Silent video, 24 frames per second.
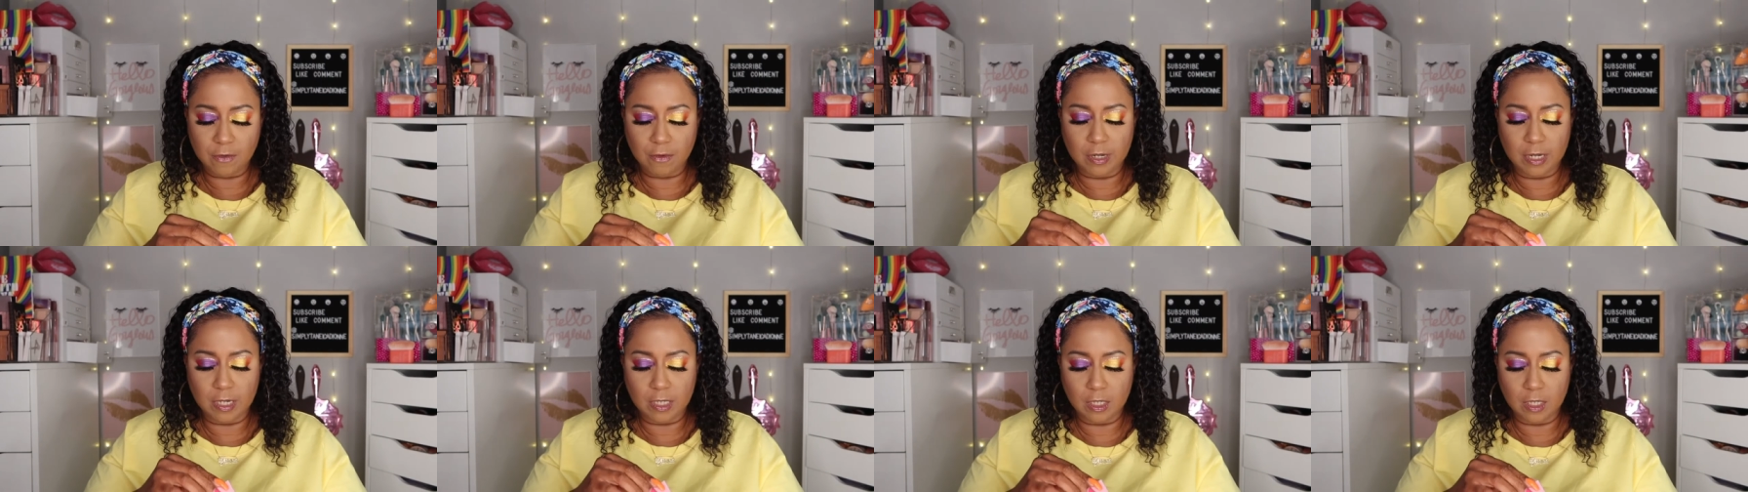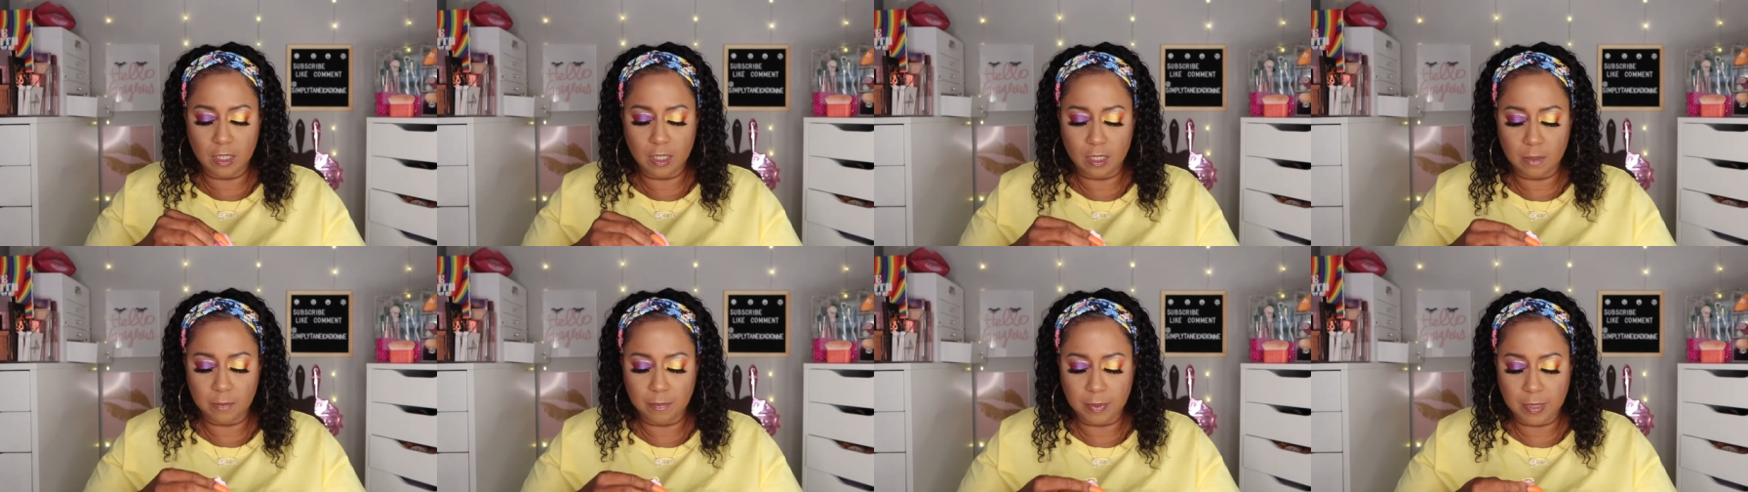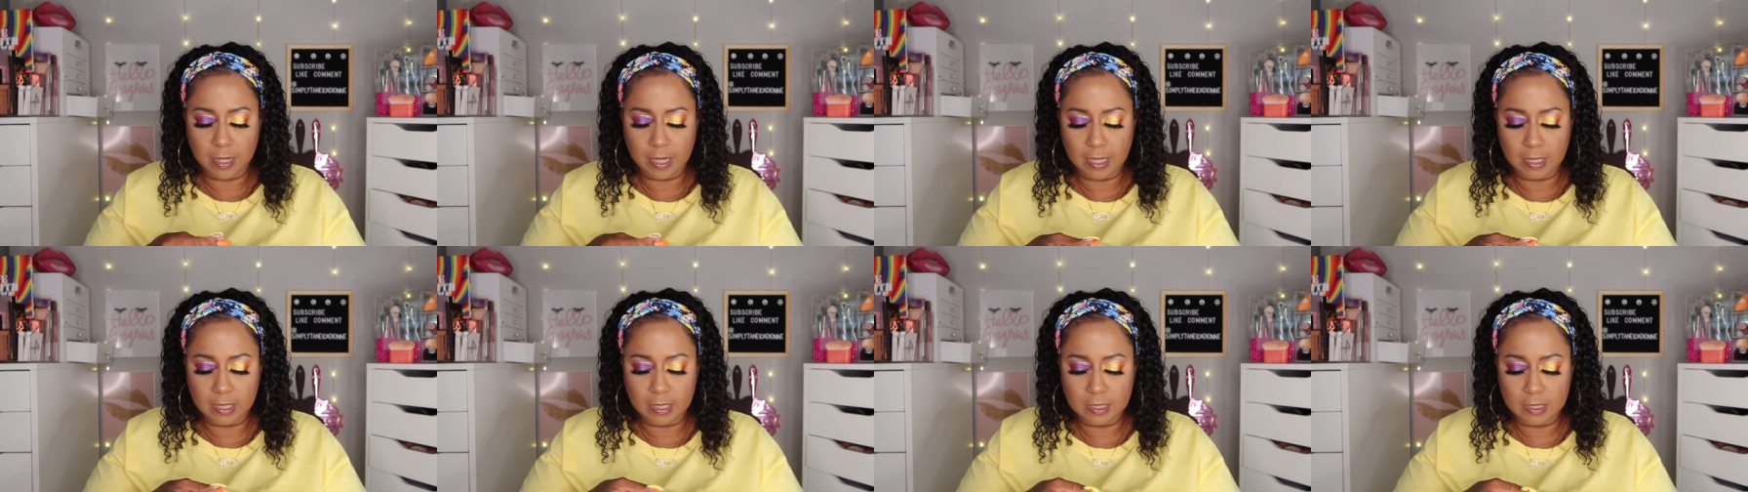created a
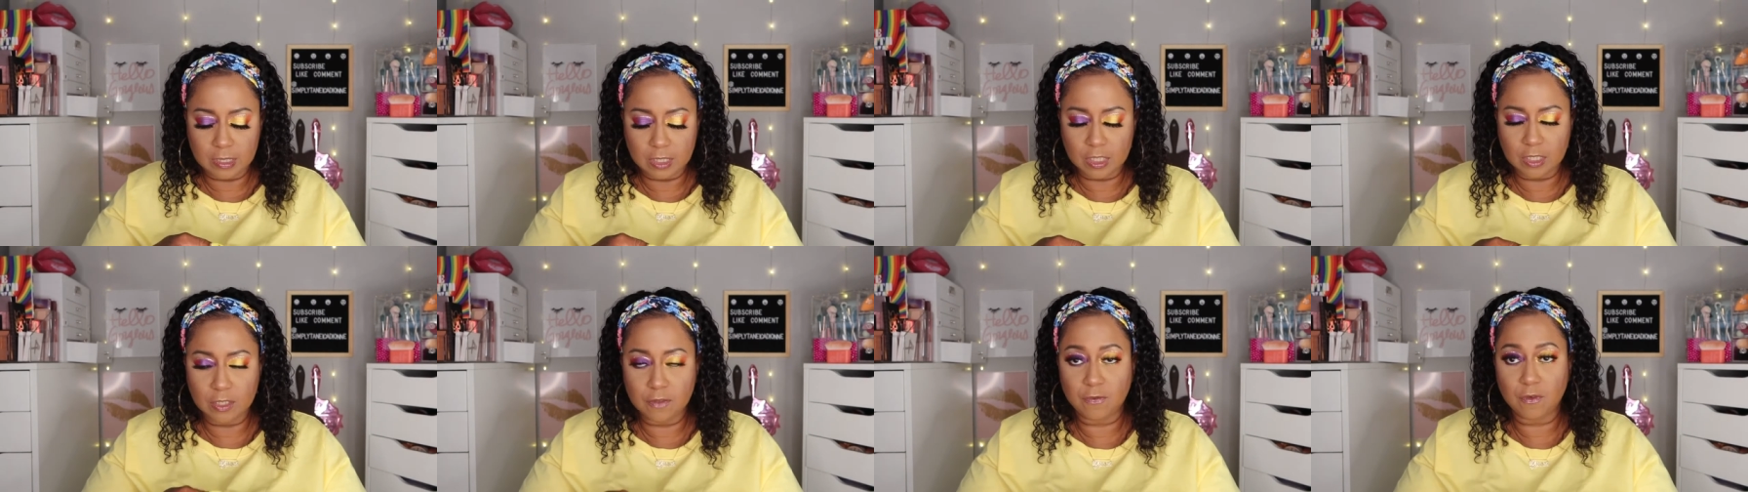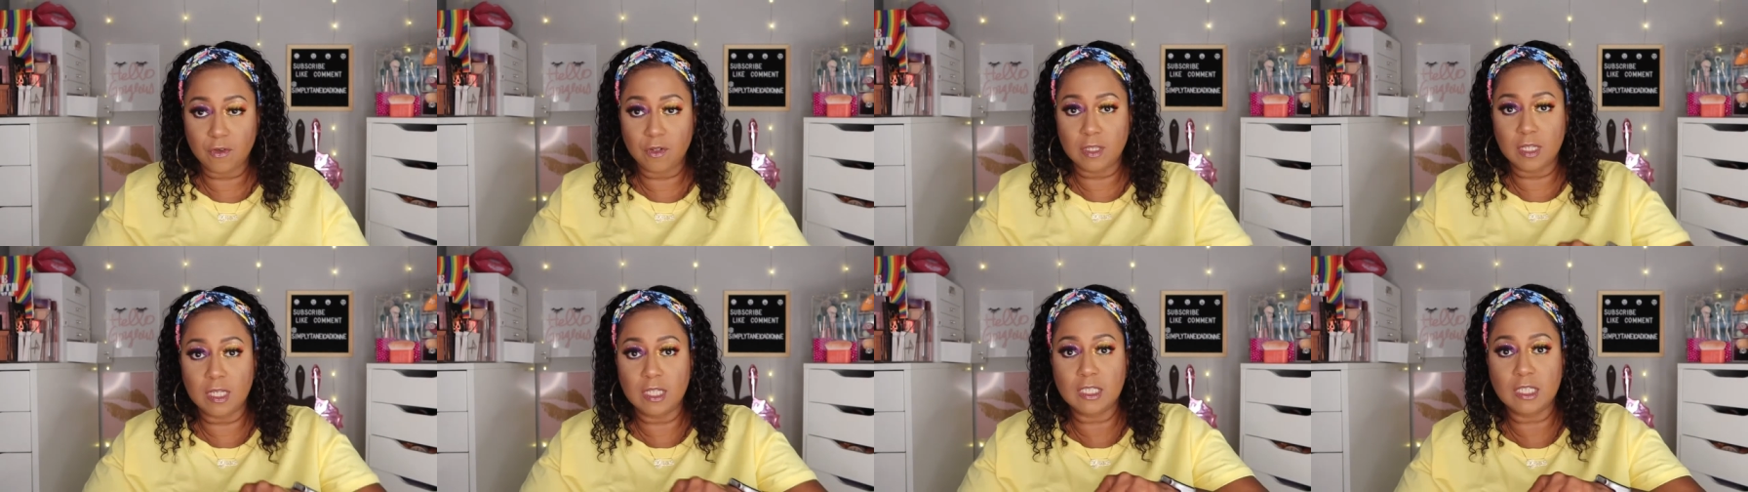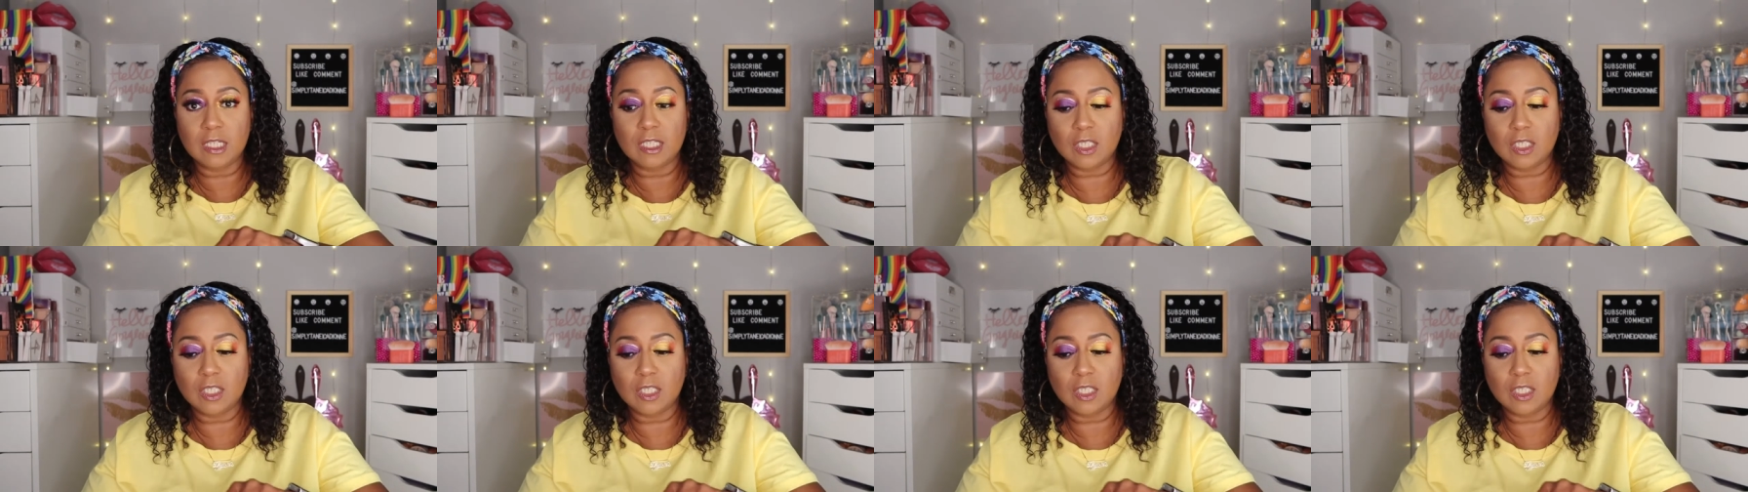palette just for this,